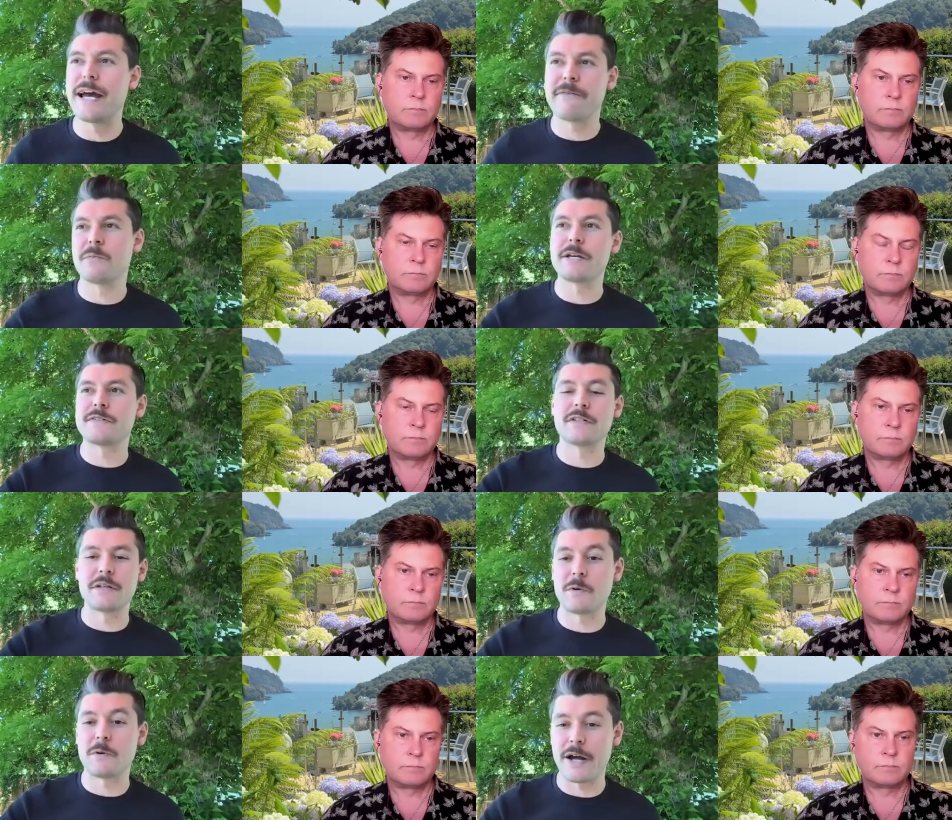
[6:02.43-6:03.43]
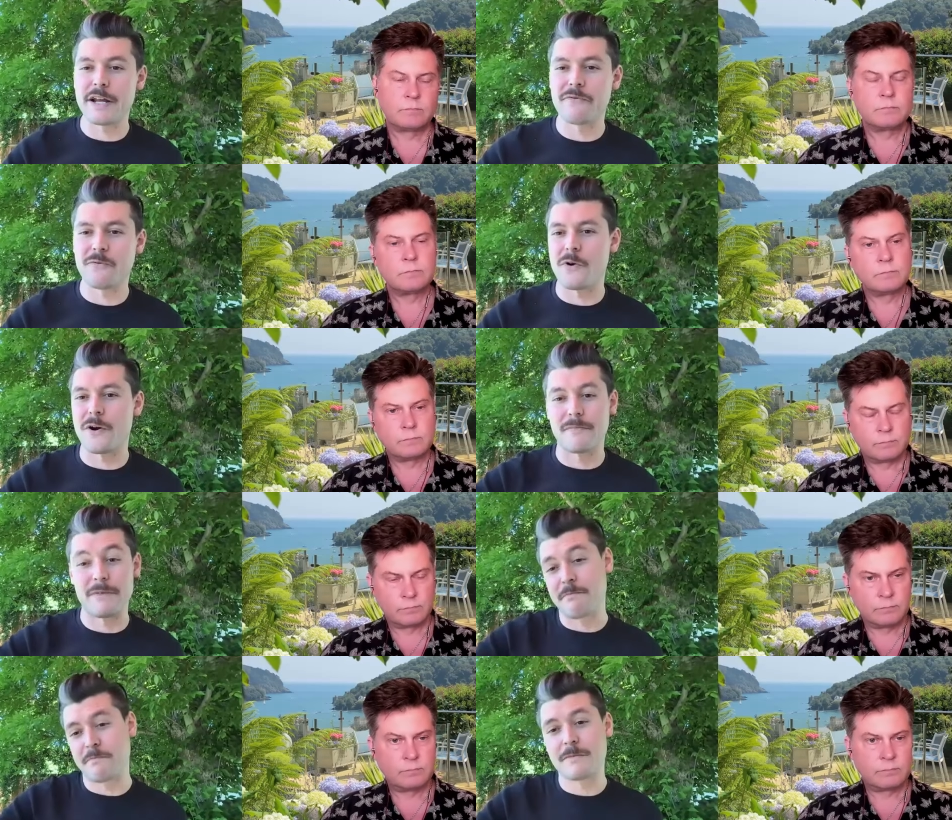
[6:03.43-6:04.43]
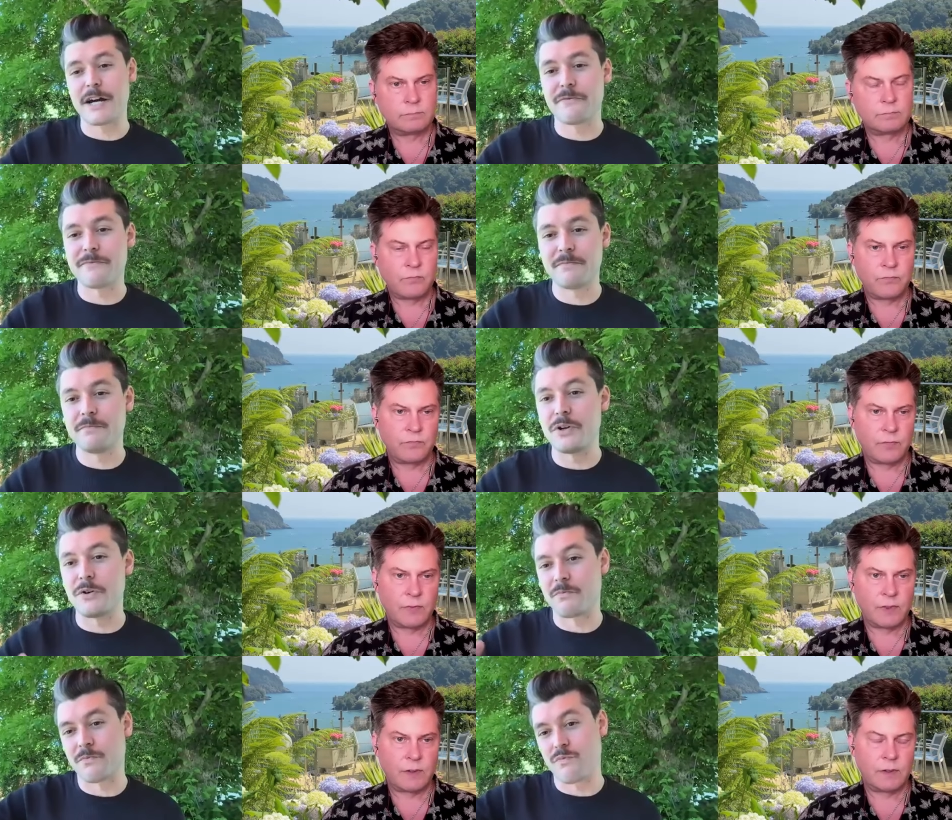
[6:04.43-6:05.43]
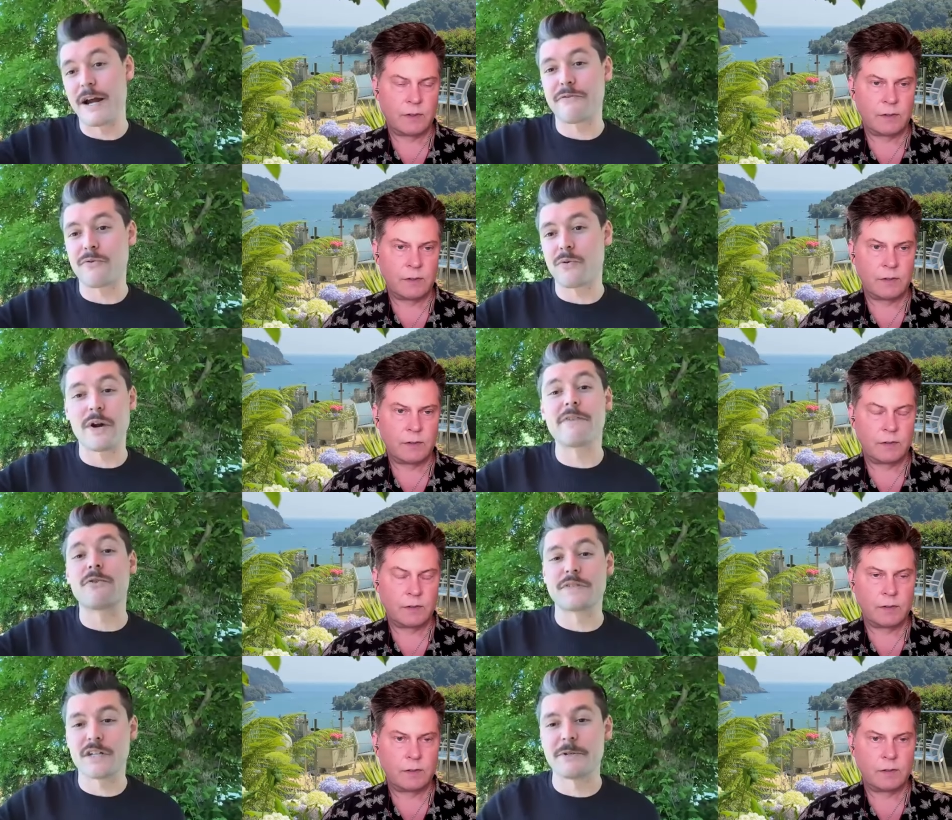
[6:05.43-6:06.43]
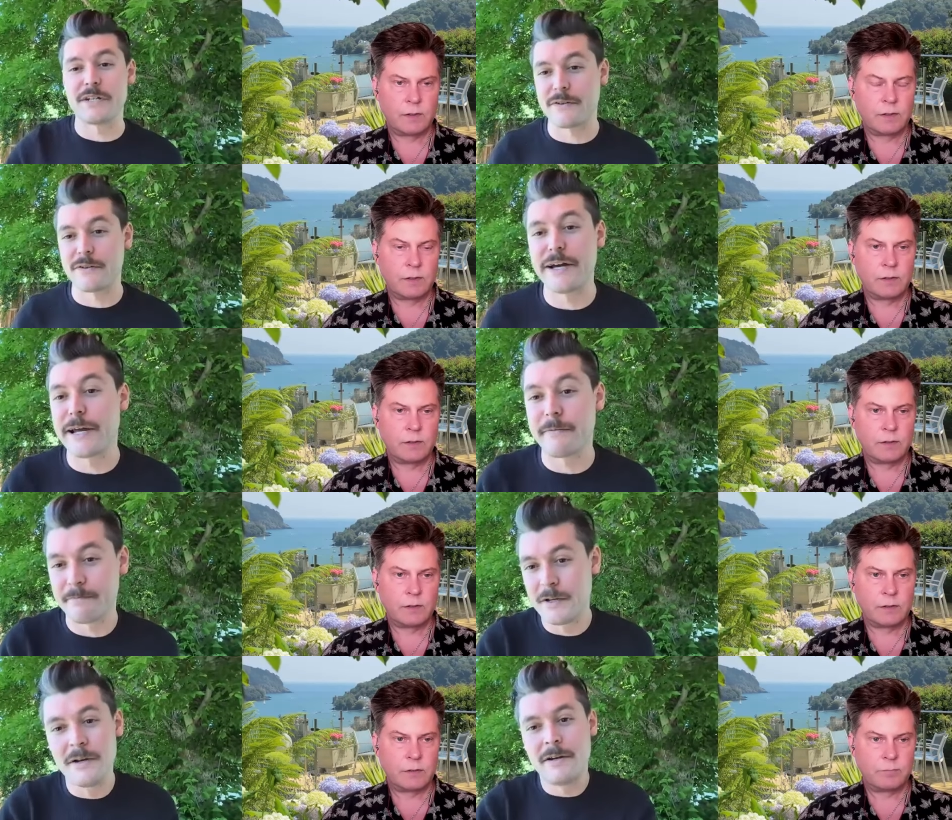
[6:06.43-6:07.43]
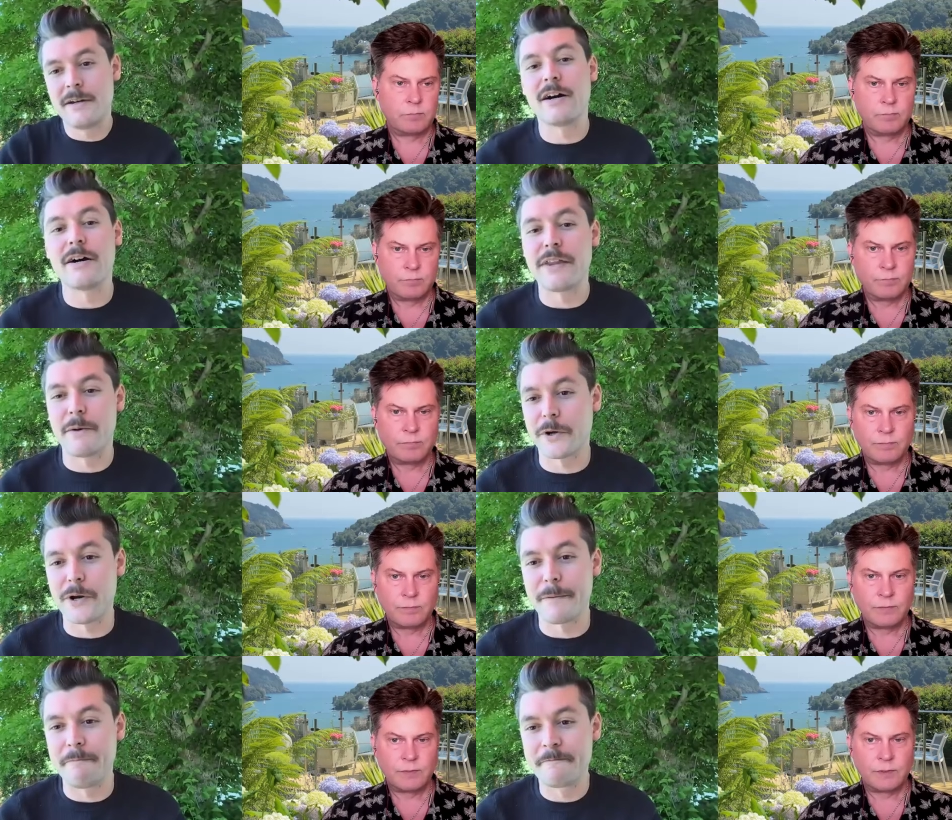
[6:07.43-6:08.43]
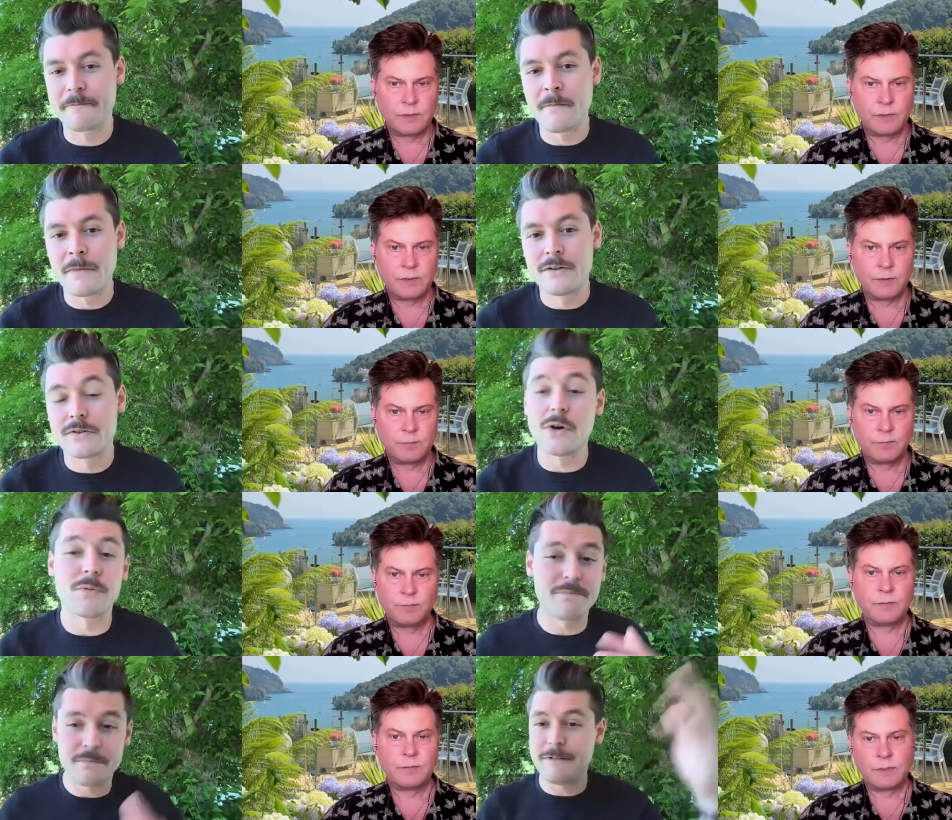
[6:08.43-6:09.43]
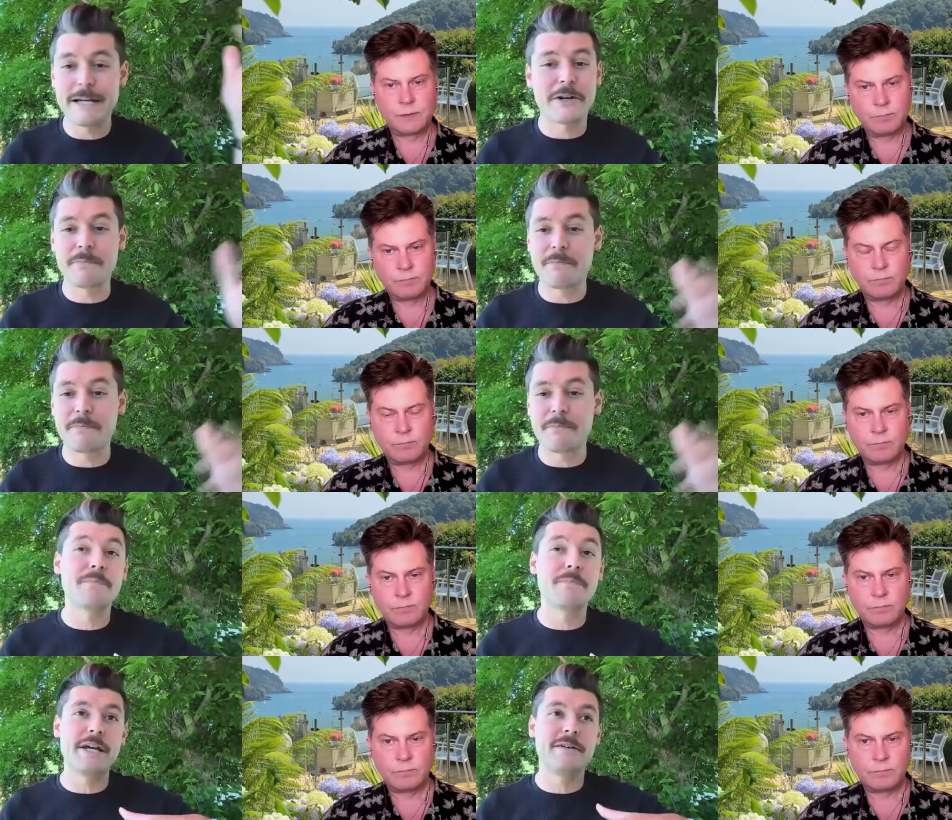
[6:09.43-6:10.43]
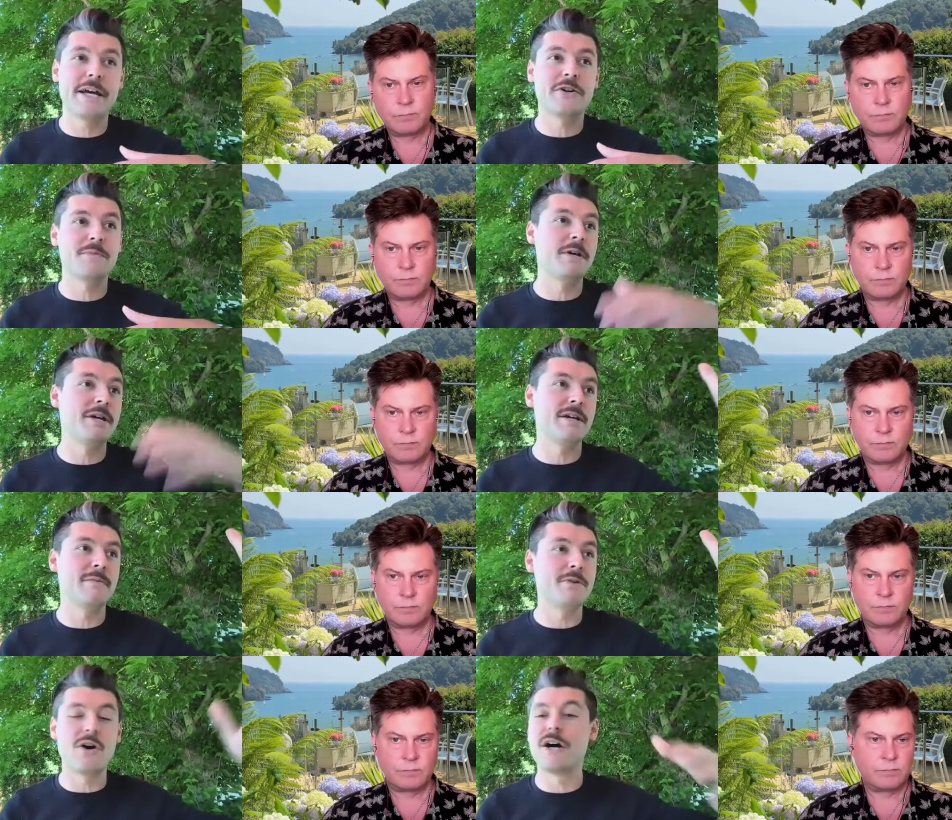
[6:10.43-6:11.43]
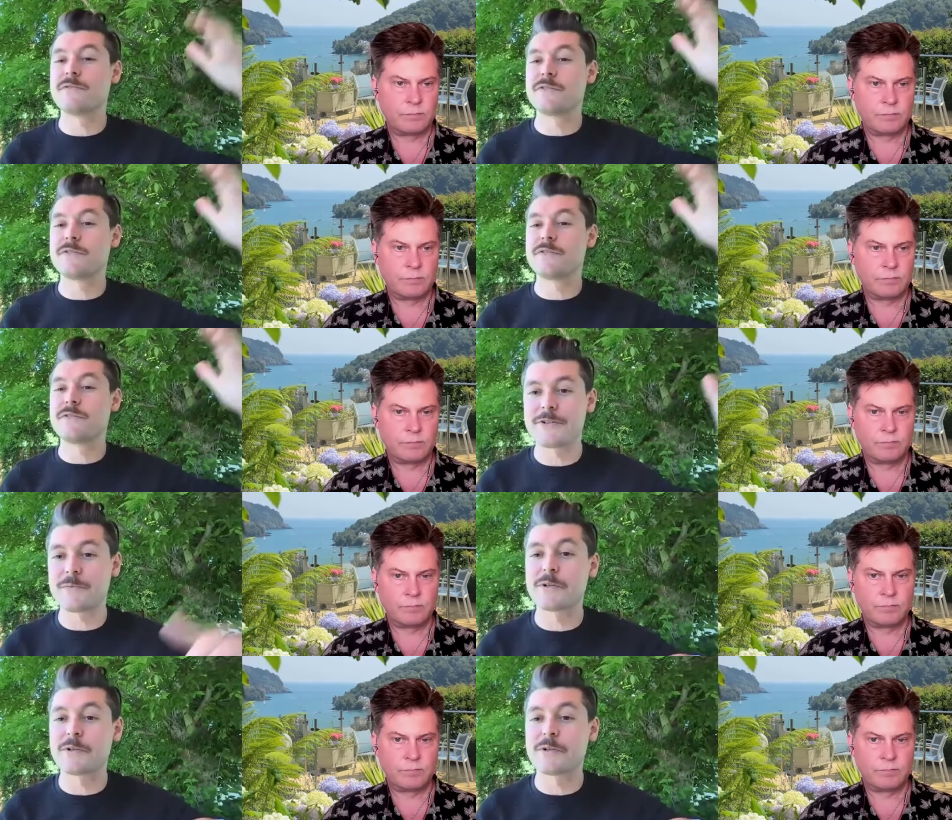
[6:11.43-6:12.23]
Speaker 1: to basically be ready for and kind of you know ready for whatever is coming down the lane on that regard so it could it could be it could be beyond smartwatches, but